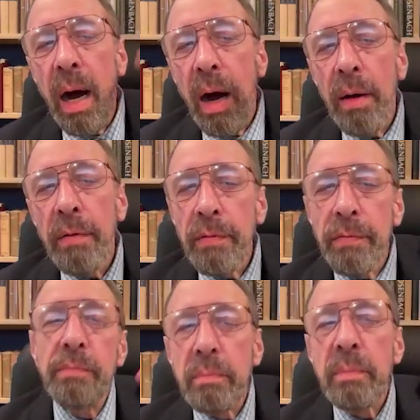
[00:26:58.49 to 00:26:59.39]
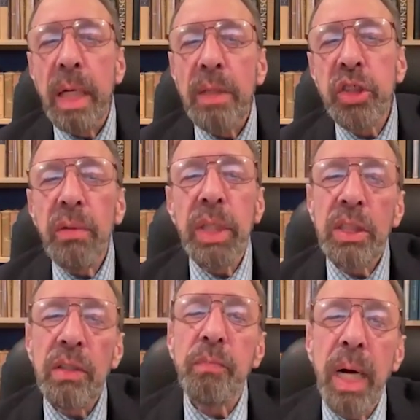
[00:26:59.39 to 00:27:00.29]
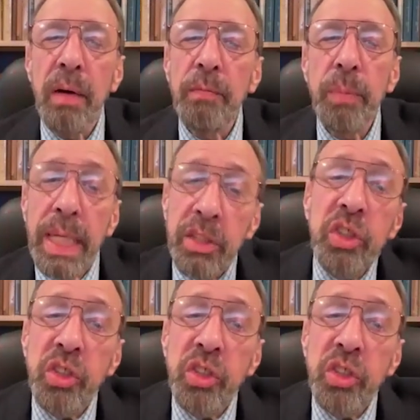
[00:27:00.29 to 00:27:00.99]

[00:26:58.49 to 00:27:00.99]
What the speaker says: of a series of plots,